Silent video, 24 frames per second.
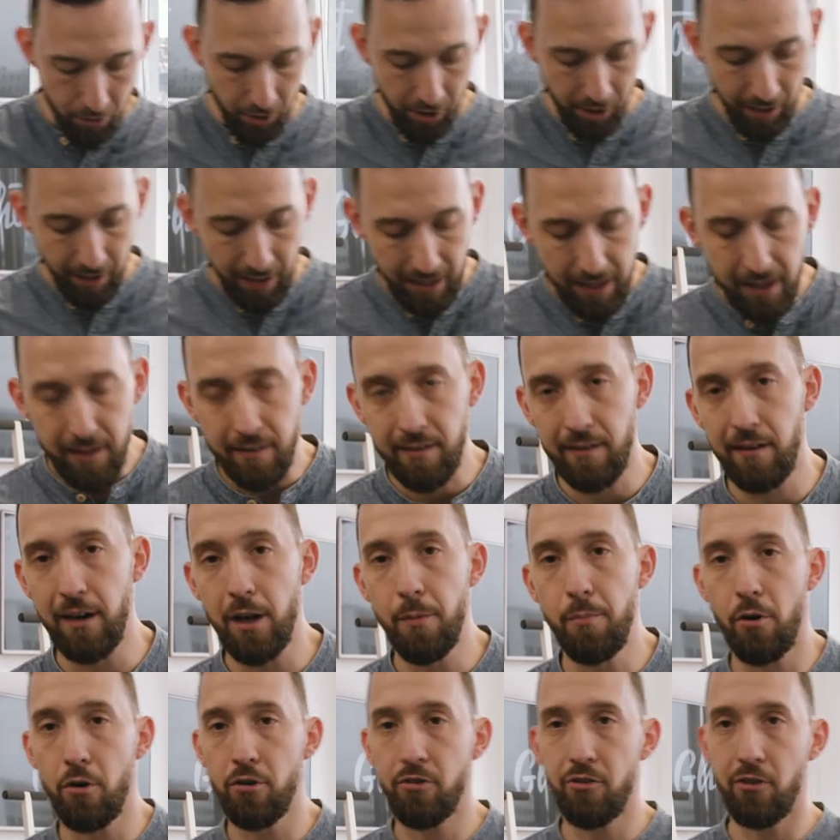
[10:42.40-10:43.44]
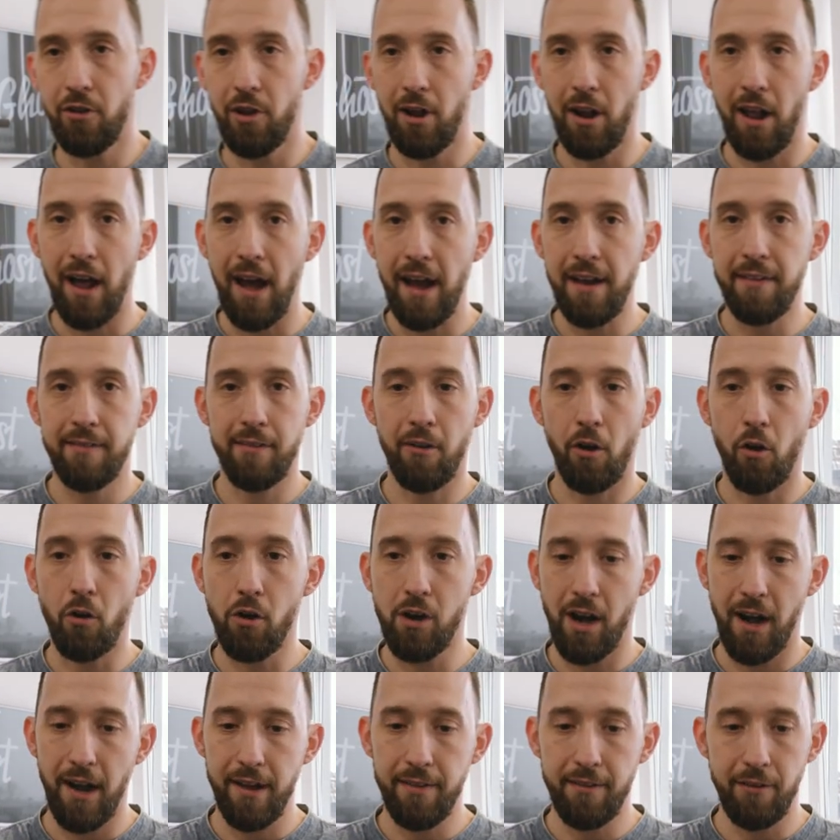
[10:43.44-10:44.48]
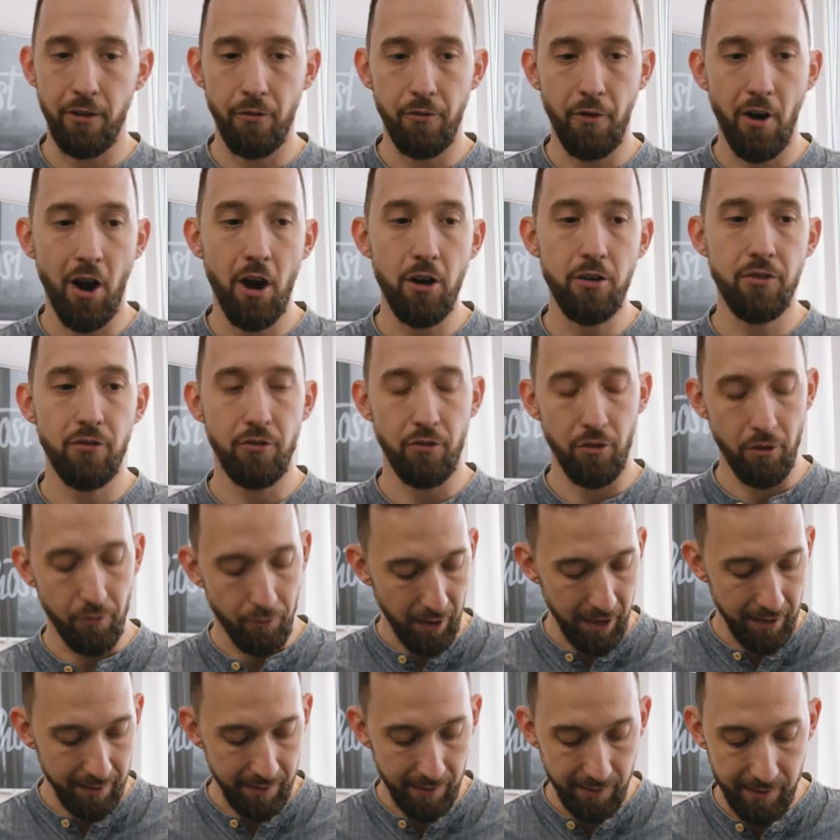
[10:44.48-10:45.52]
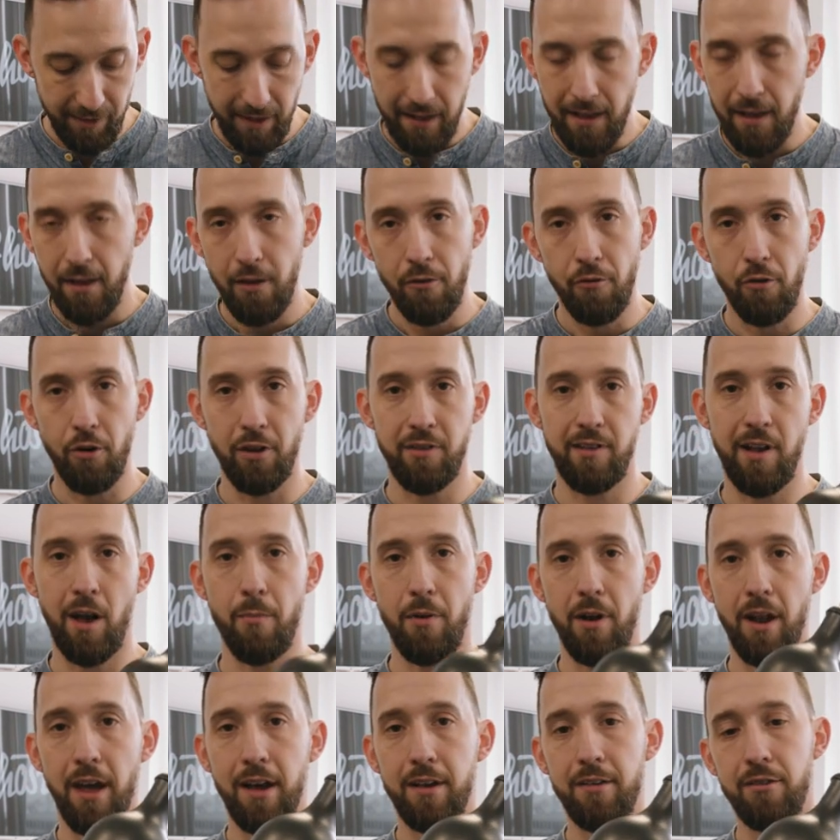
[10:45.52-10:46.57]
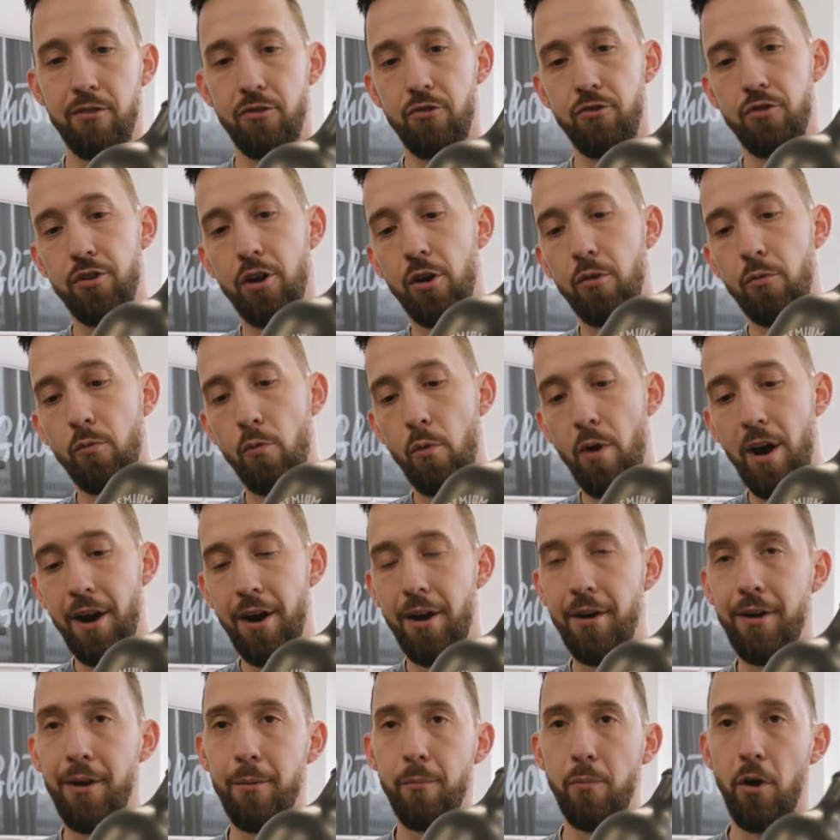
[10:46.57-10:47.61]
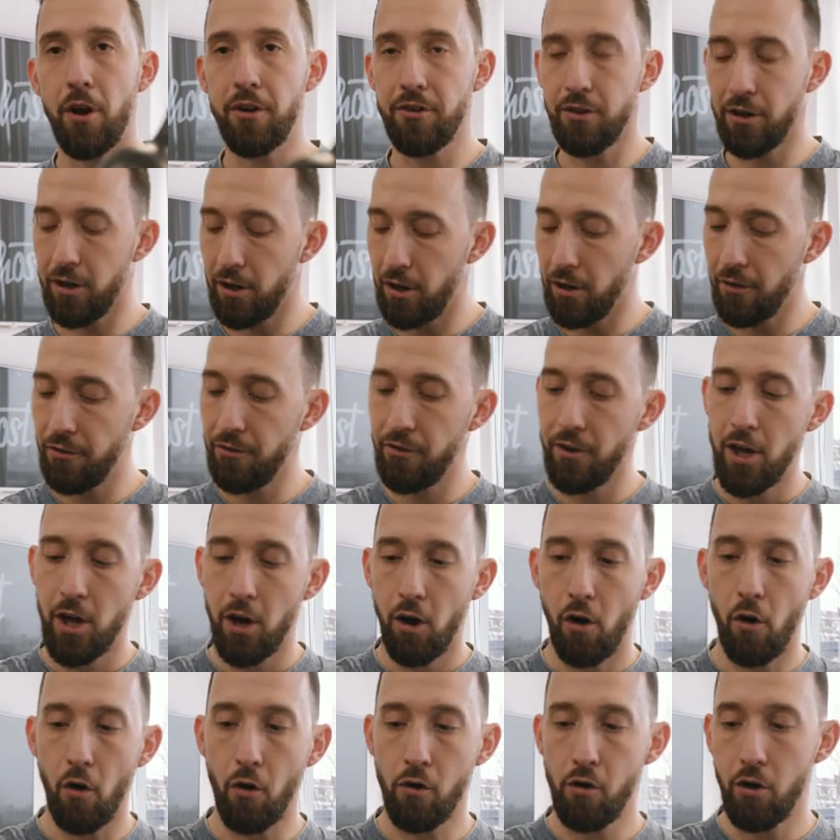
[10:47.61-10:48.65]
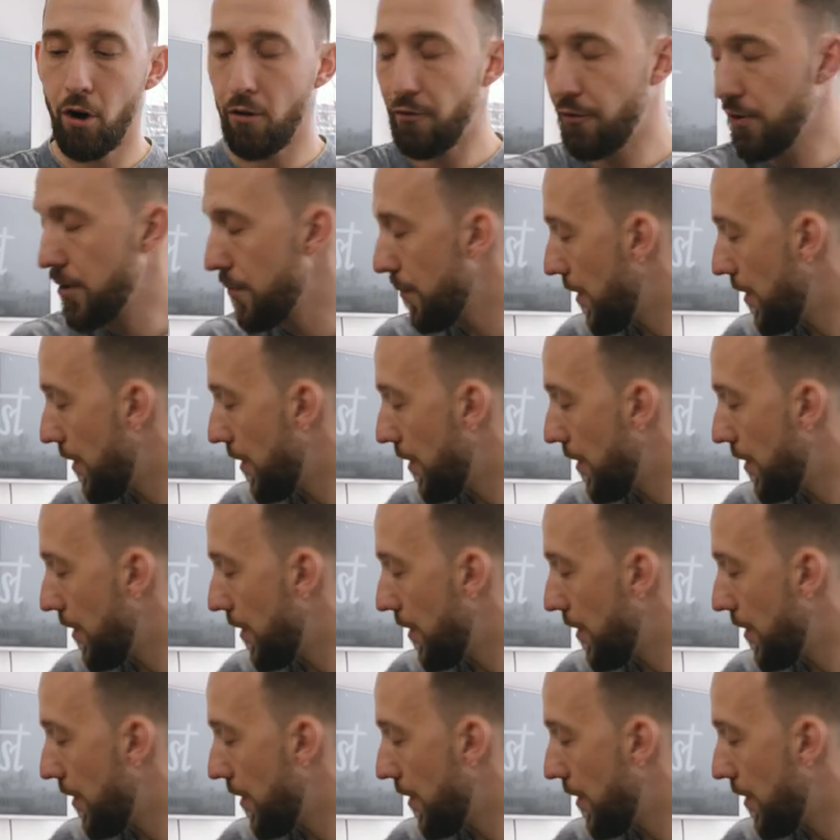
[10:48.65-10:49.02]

you can easily personalize all kinds of hard surfaces, for example like stoneware, bottles, or coffee